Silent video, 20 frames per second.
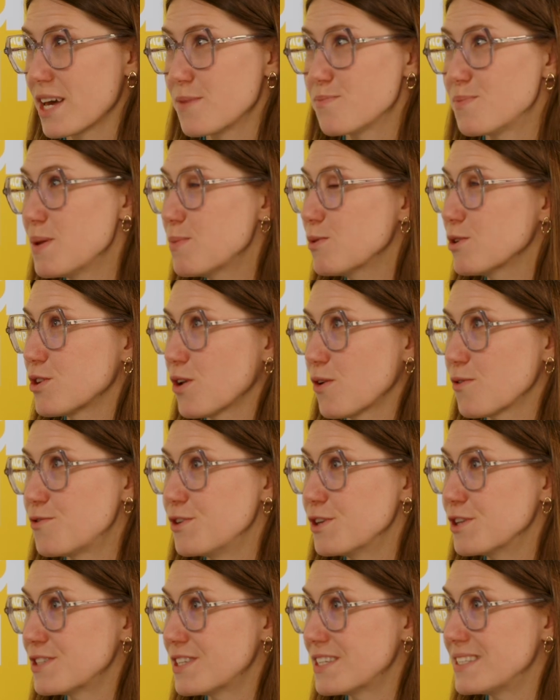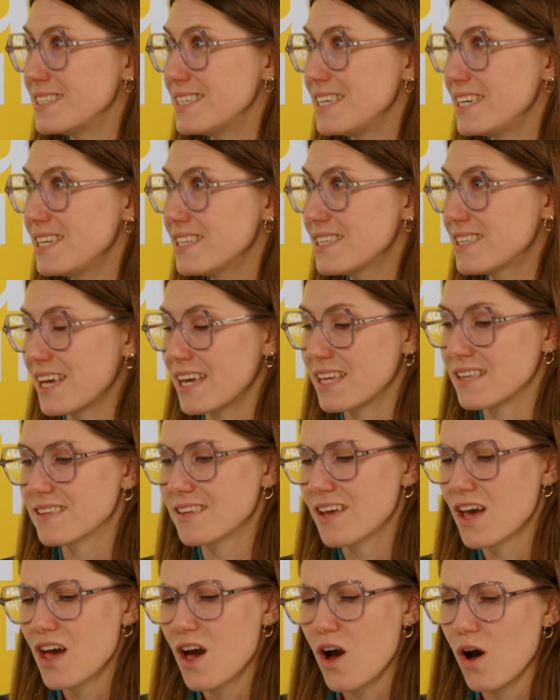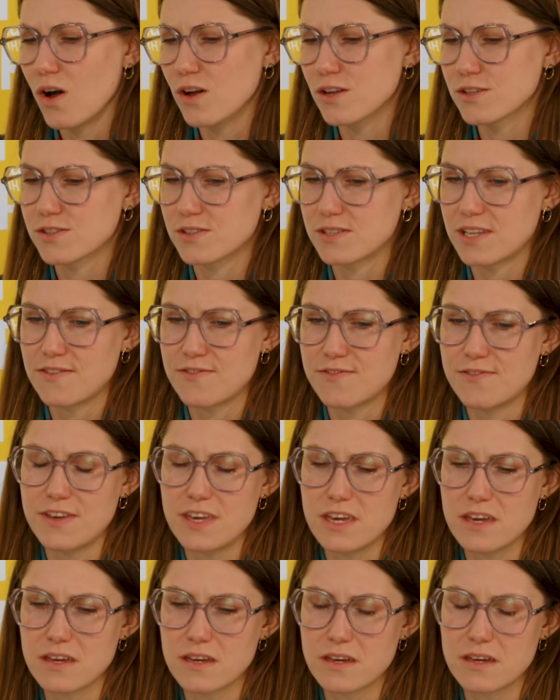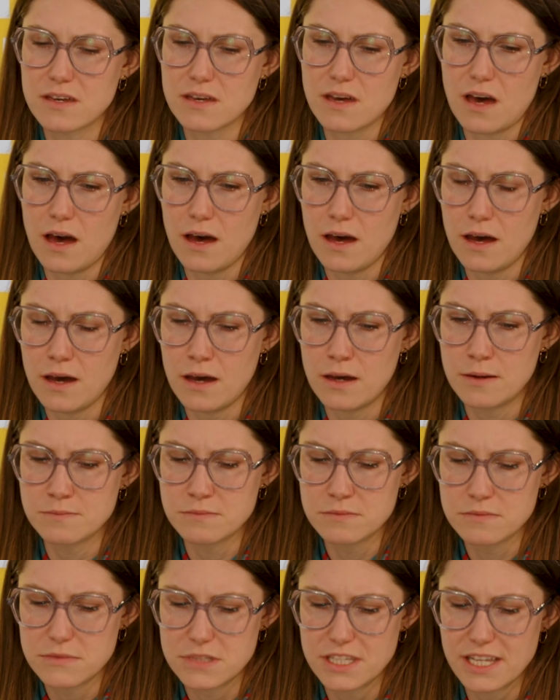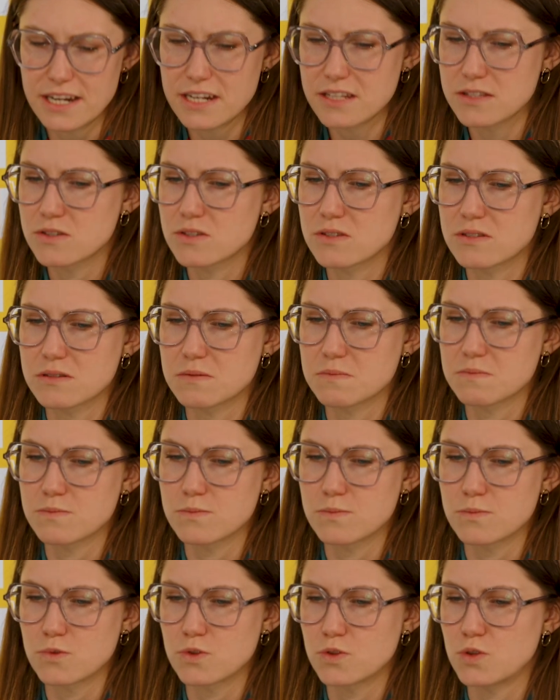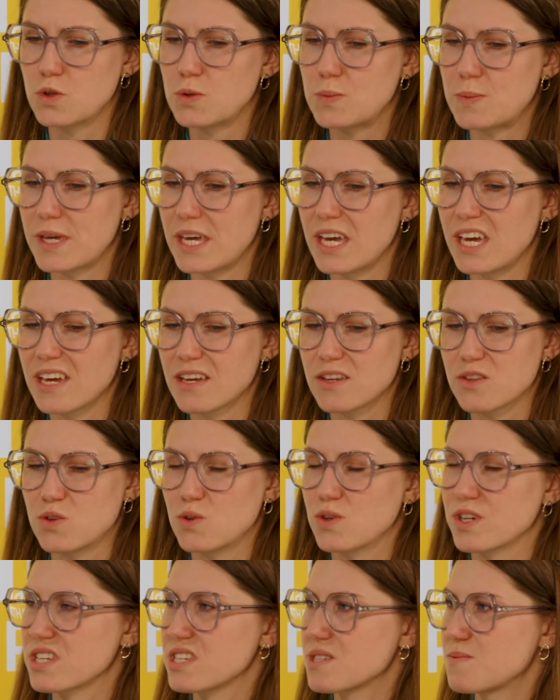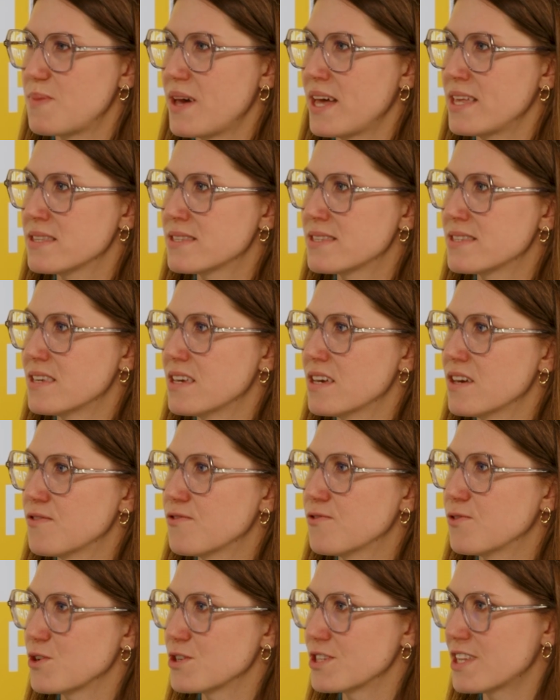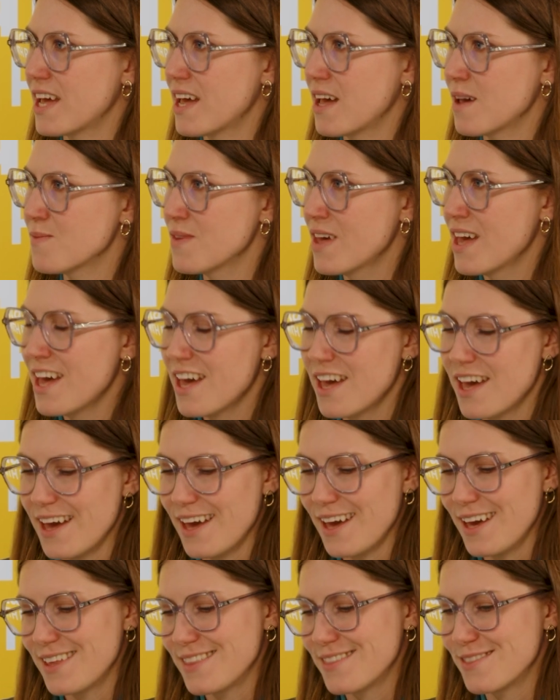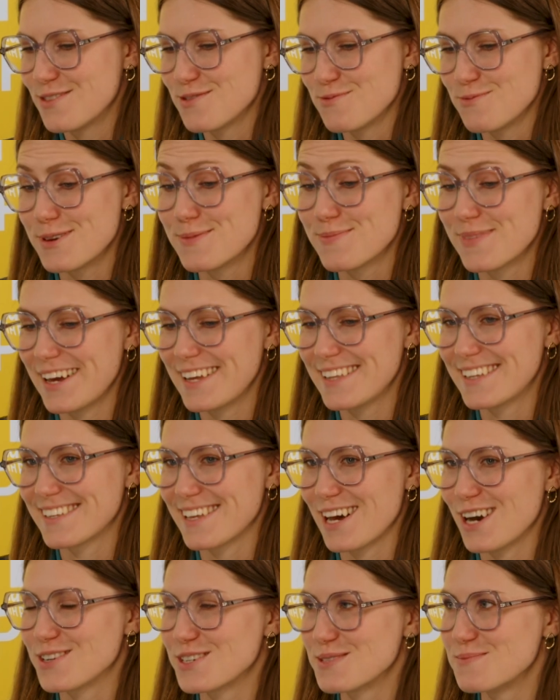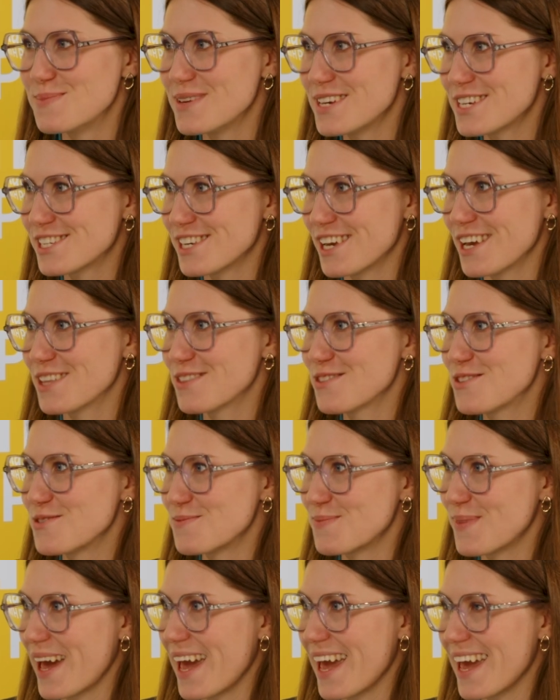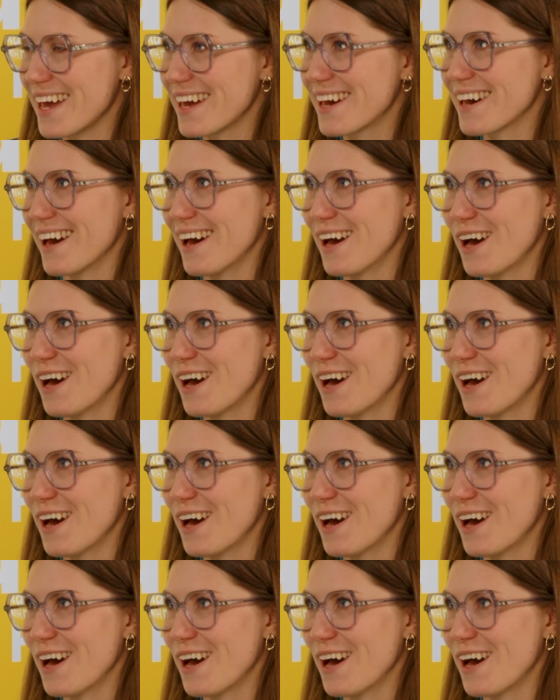and people don't feel the need. And also they think that it's too big, too expensive for them. And we made it our mission to make